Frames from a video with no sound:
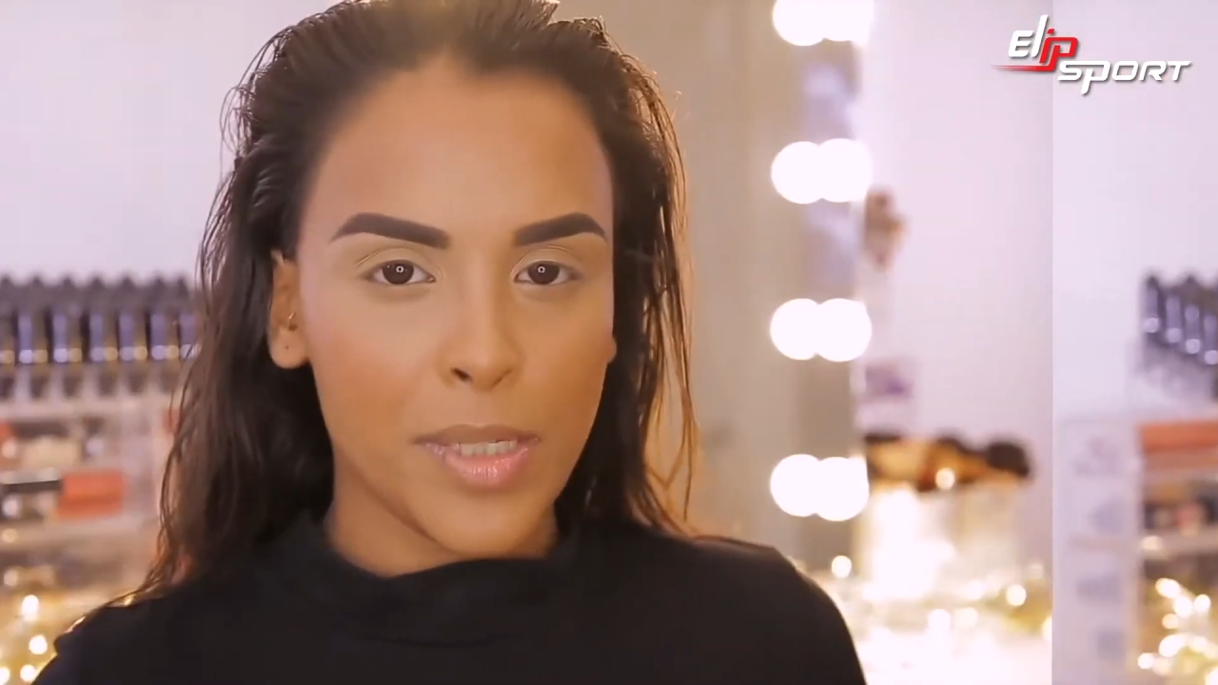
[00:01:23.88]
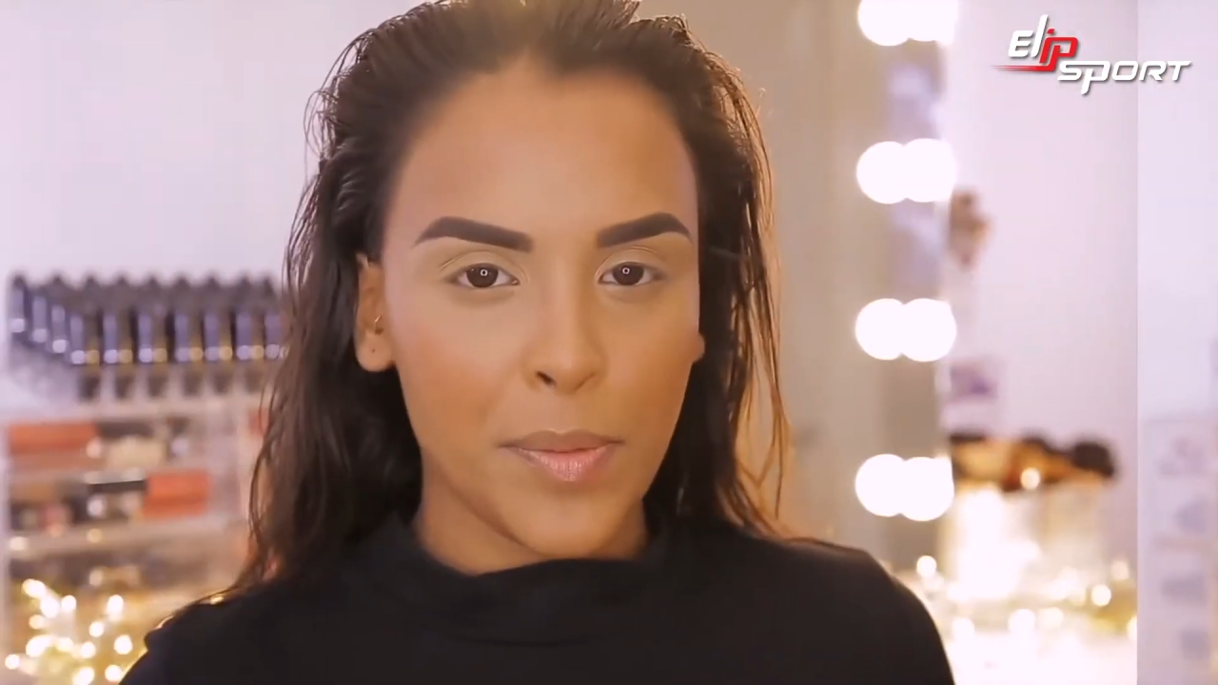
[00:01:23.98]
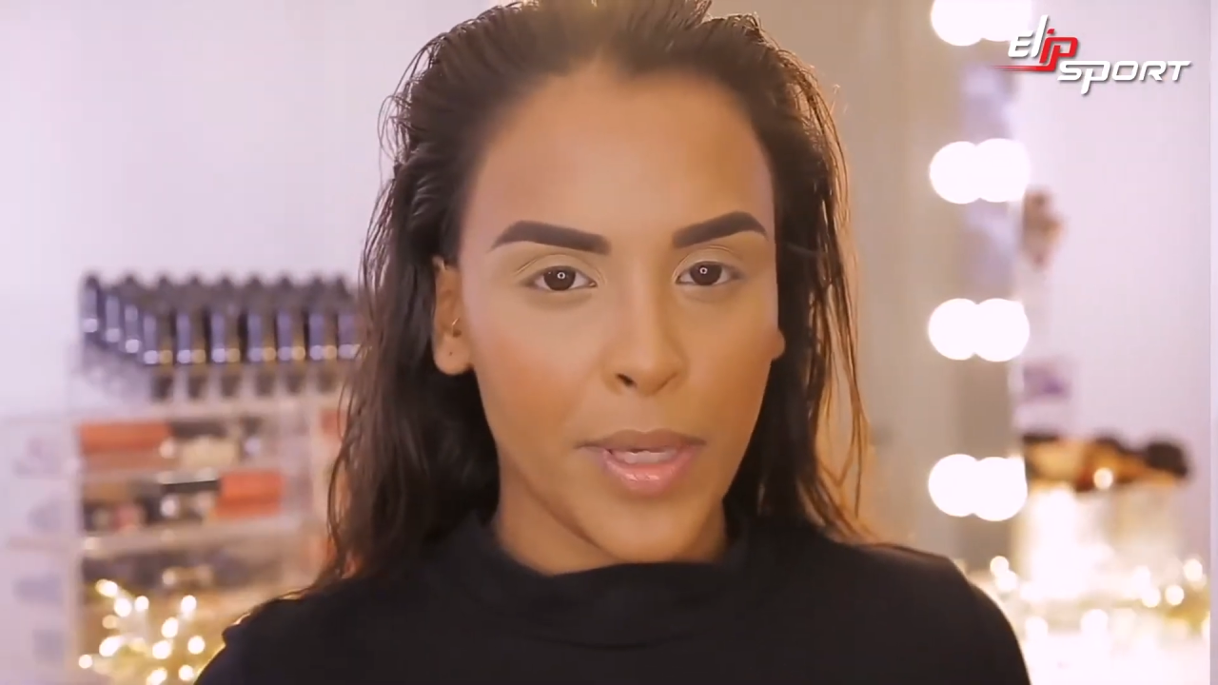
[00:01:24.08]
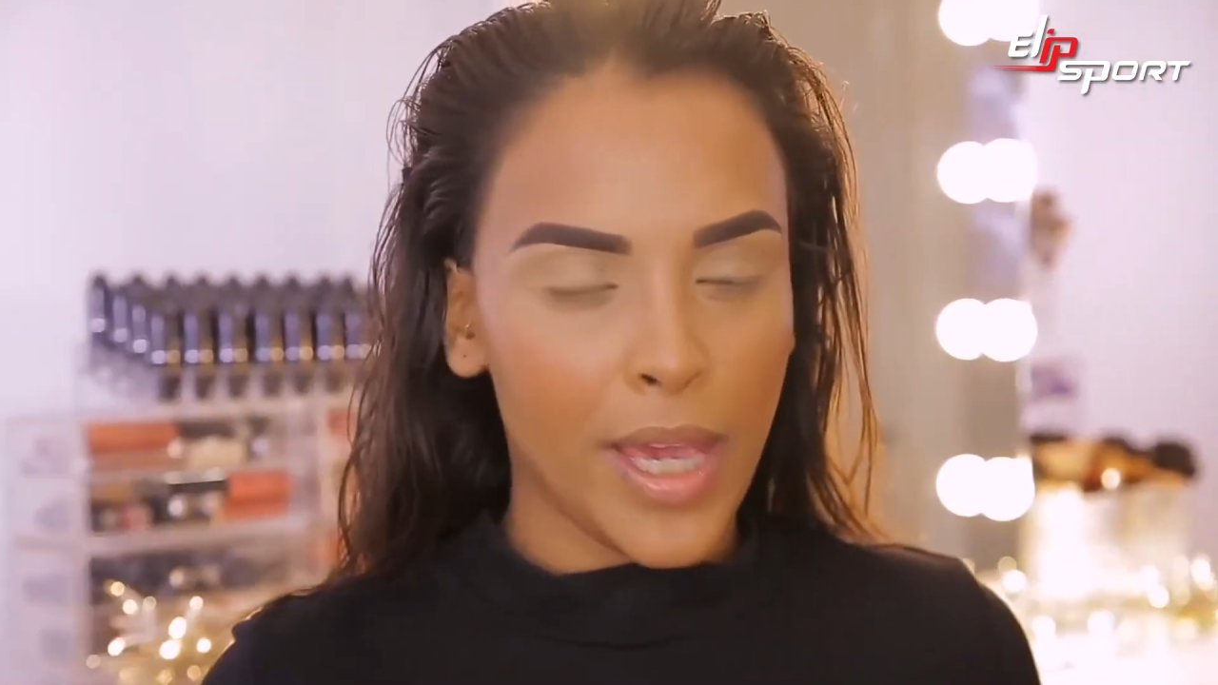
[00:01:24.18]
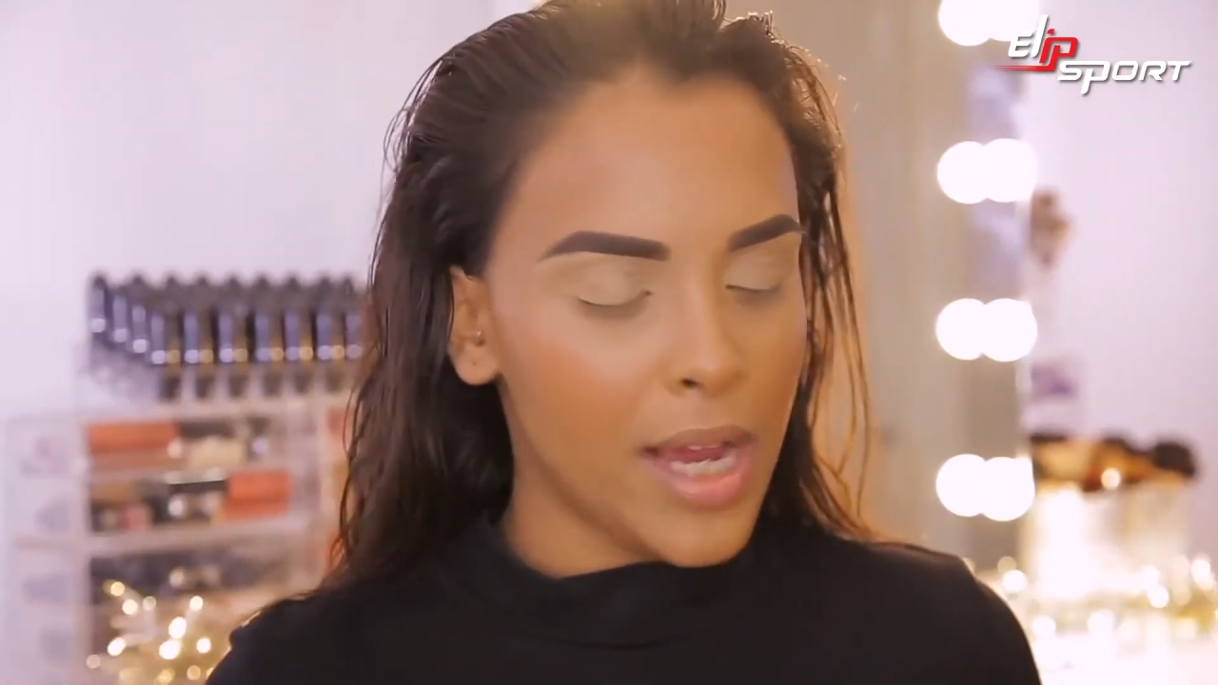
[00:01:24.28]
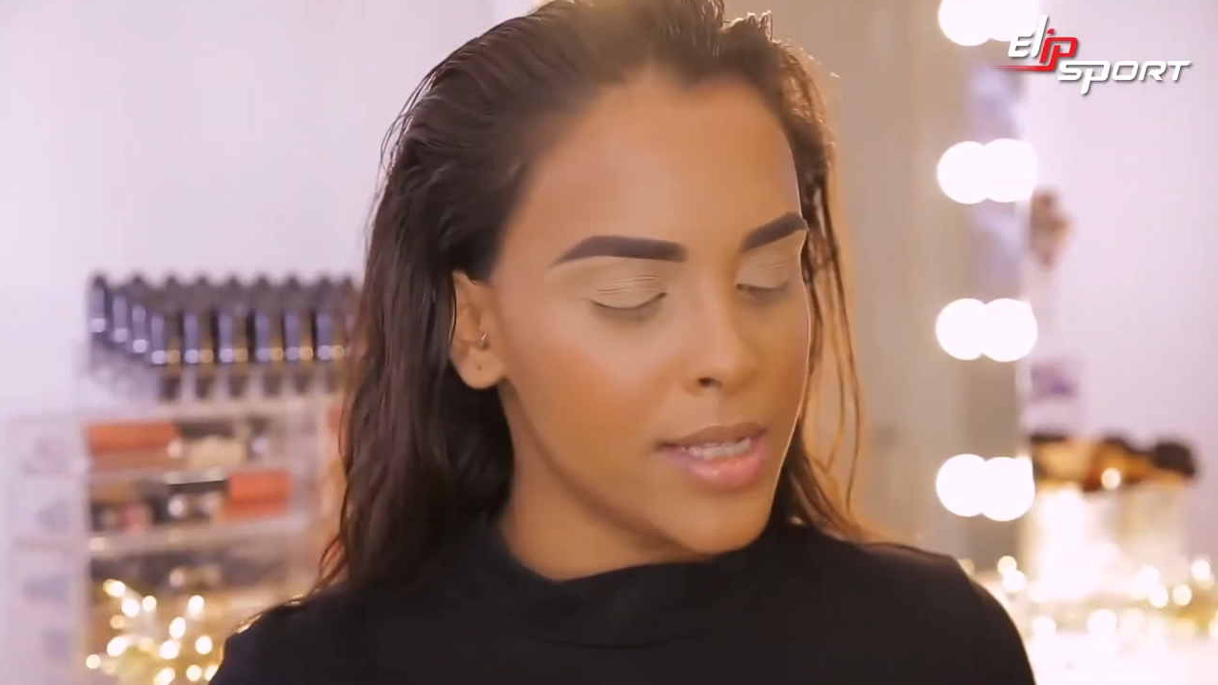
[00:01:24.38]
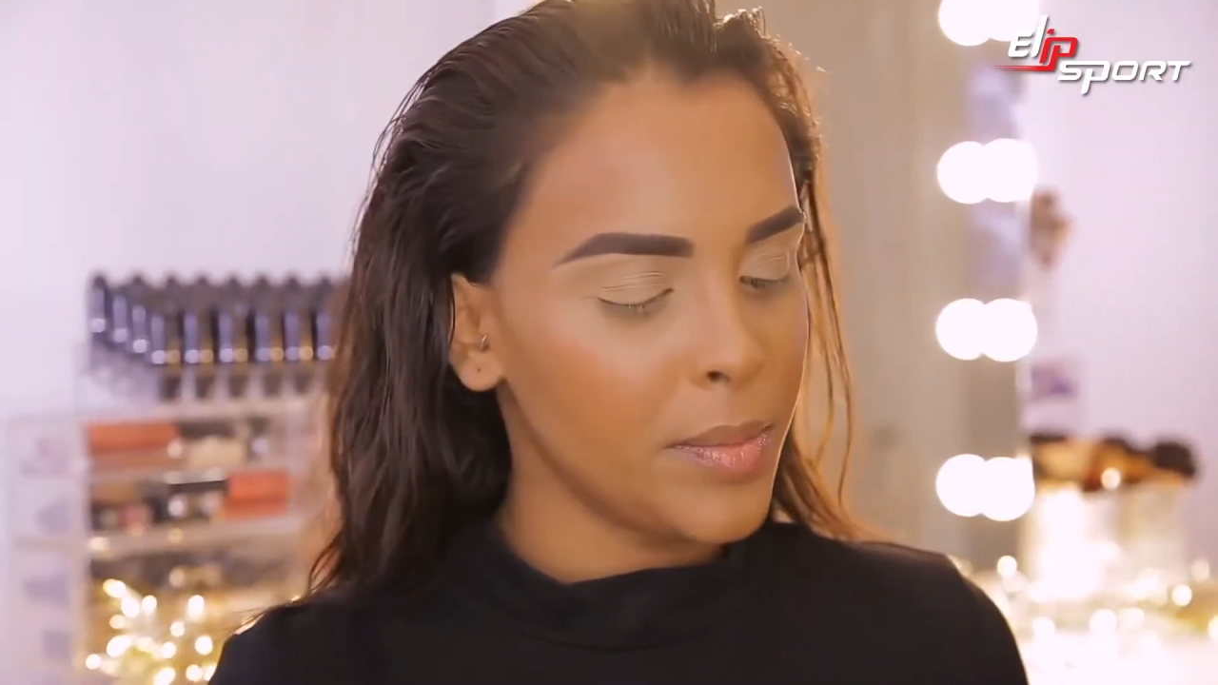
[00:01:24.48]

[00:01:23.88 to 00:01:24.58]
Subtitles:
my smoky eyes,